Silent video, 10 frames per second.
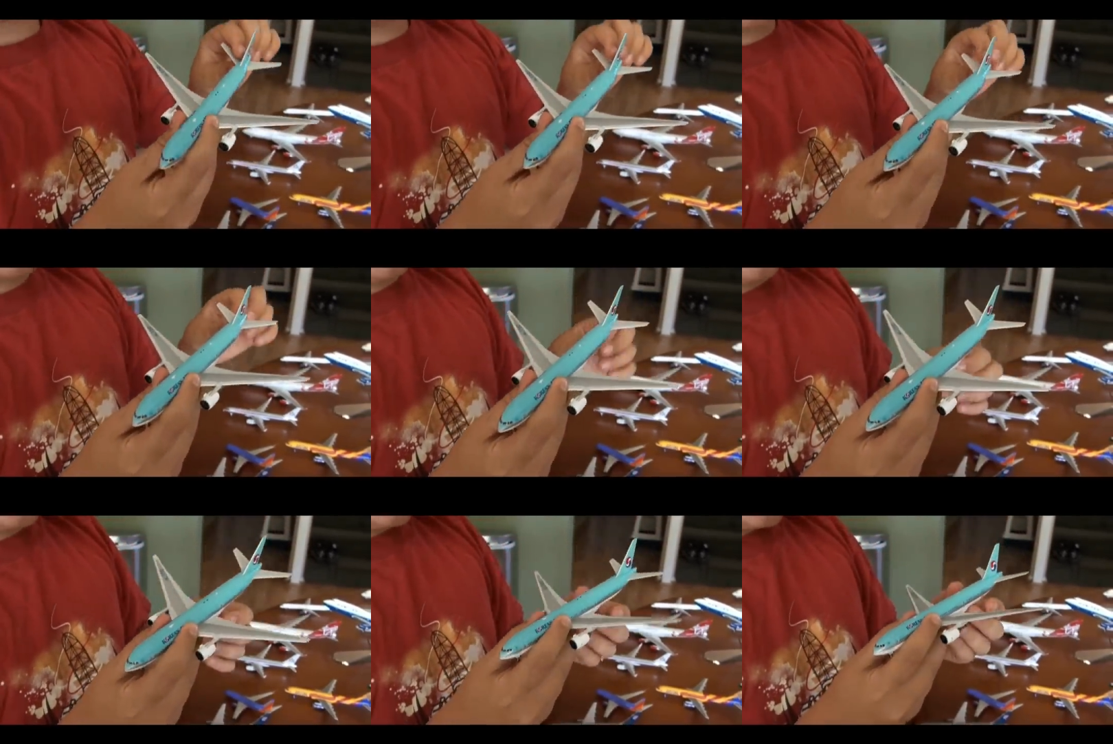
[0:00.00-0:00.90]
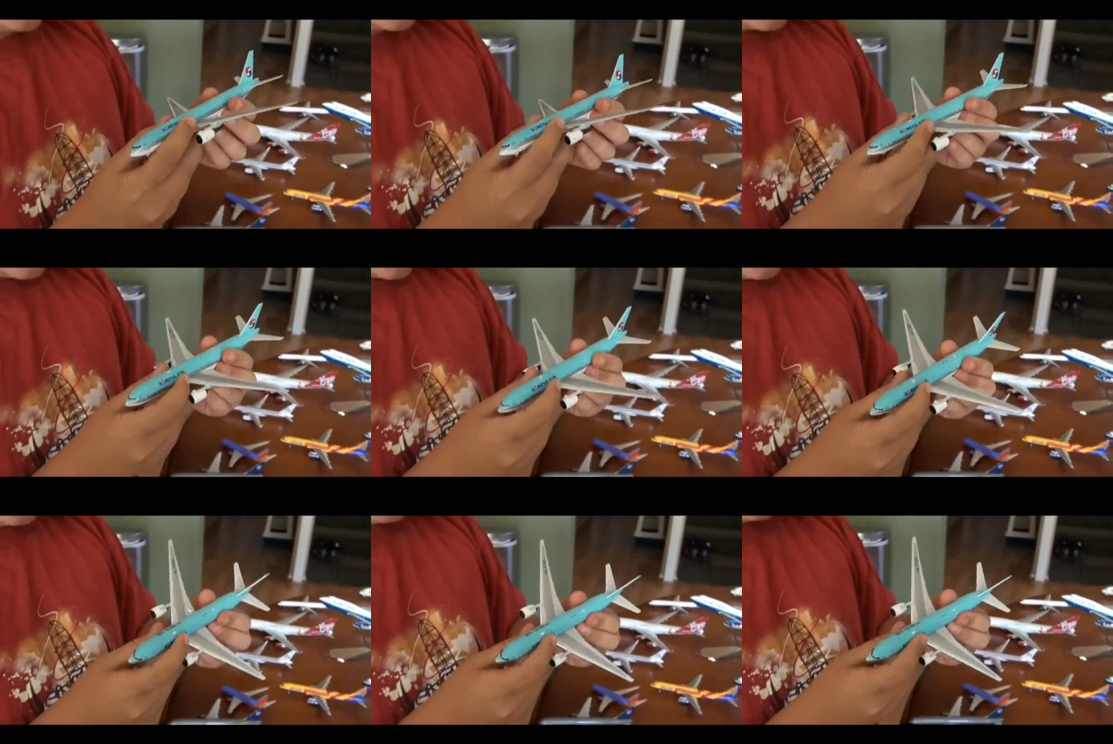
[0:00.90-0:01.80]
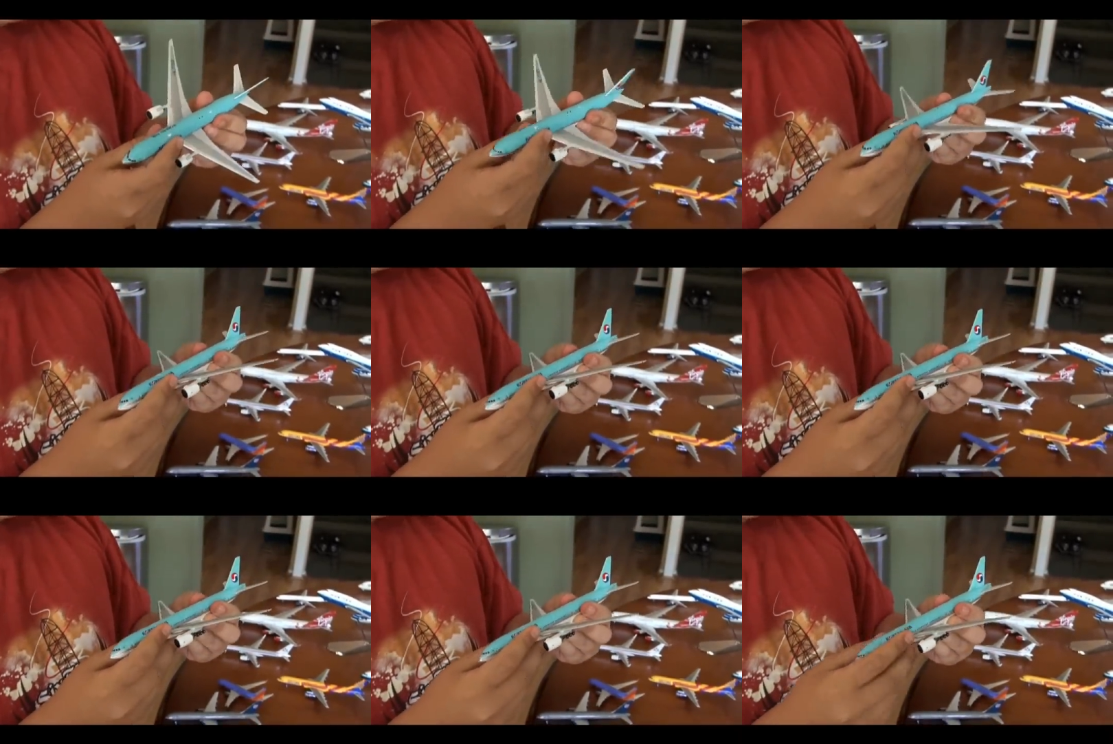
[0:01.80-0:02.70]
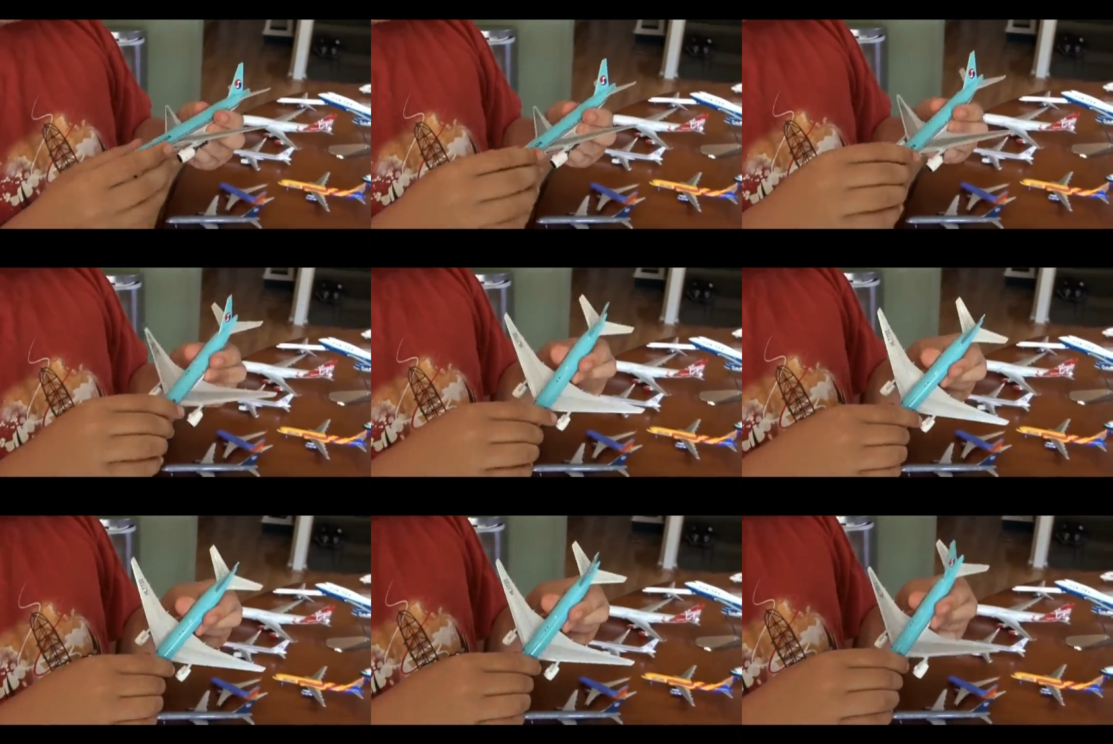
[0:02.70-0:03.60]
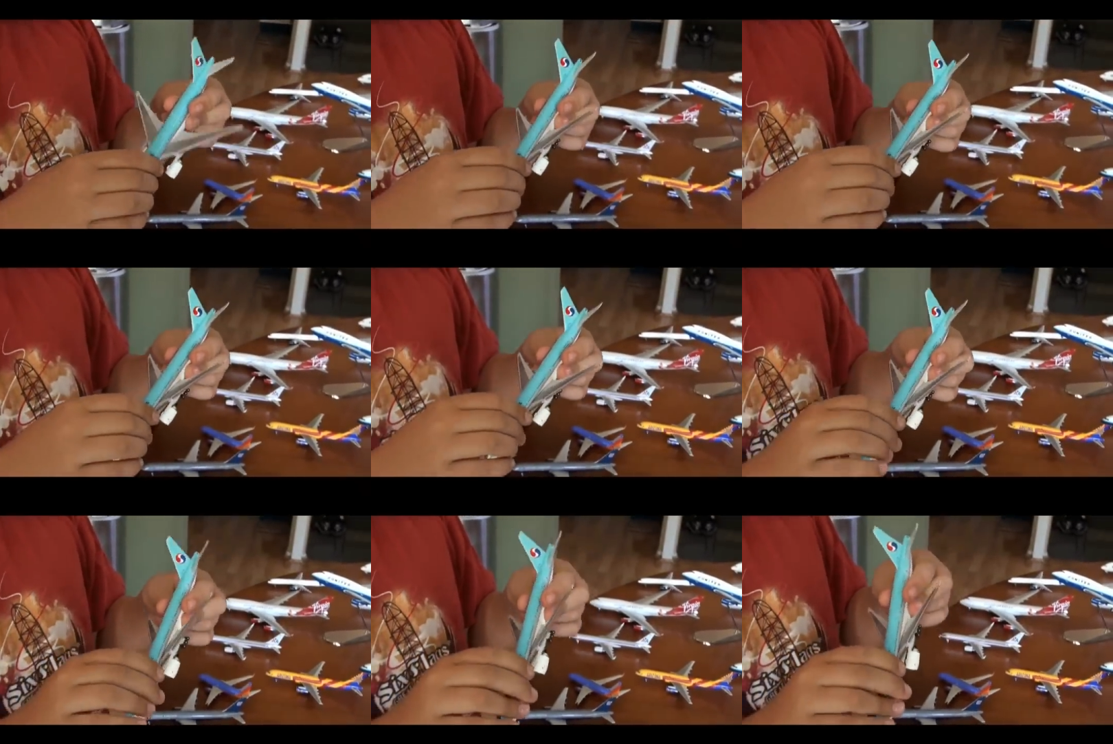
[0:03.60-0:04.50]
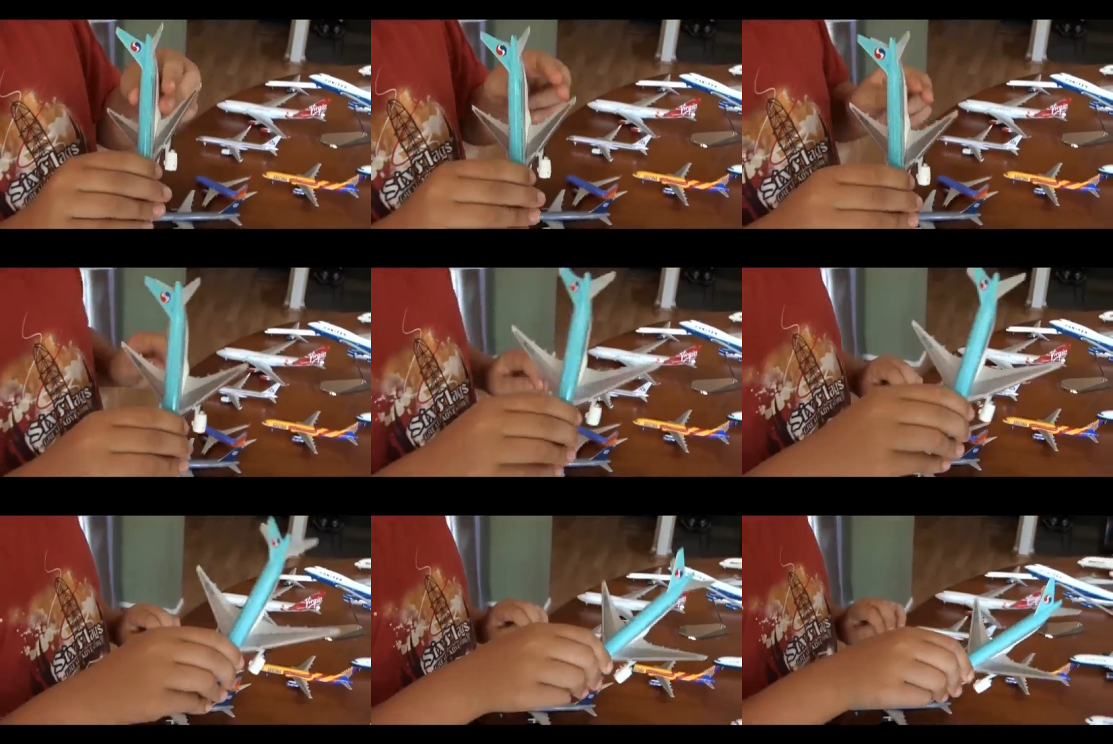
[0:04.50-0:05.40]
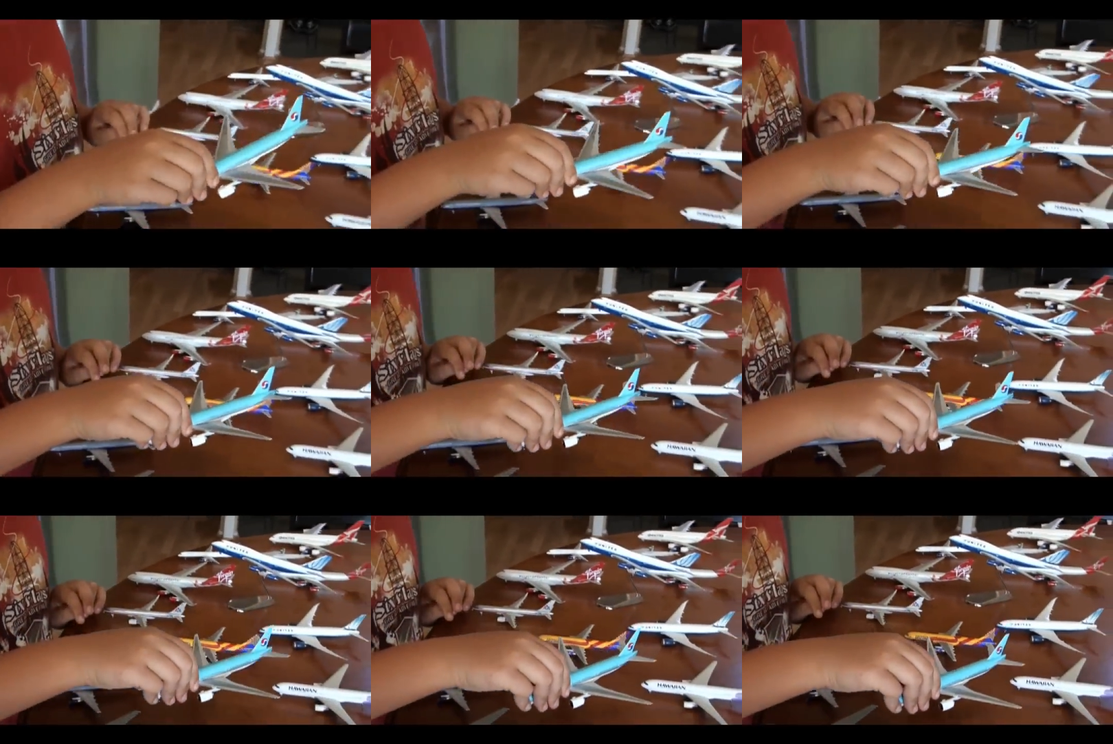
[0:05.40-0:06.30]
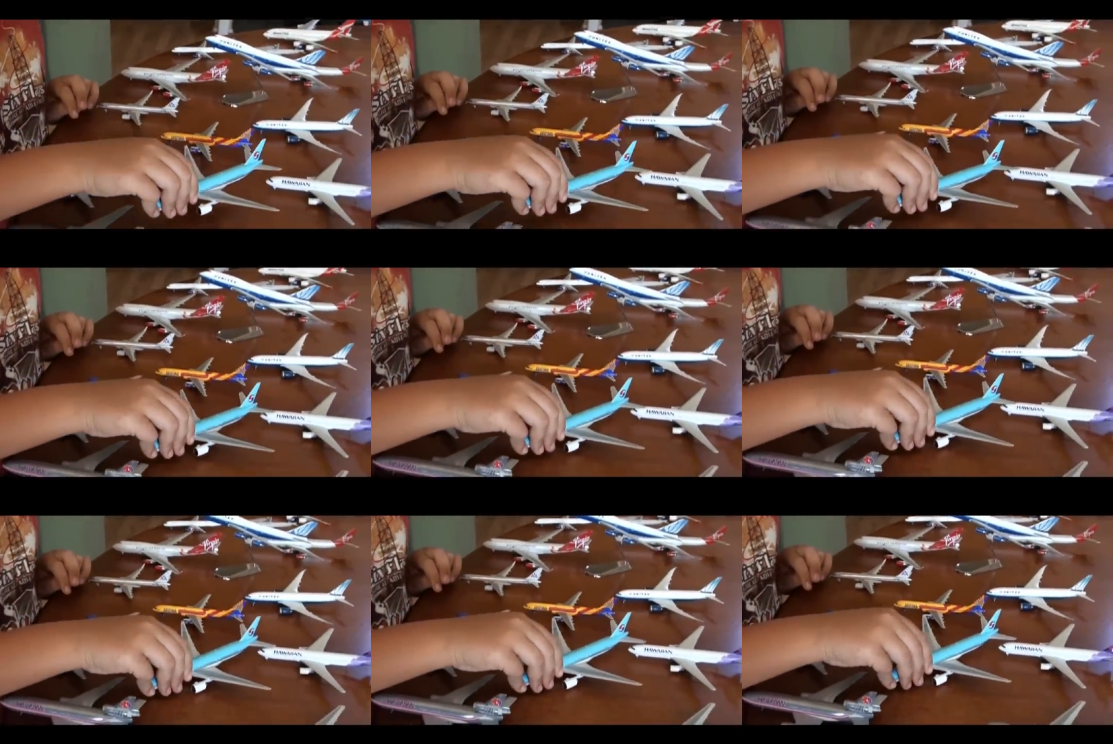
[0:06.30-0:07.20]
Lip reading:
[unreadable: no face in view]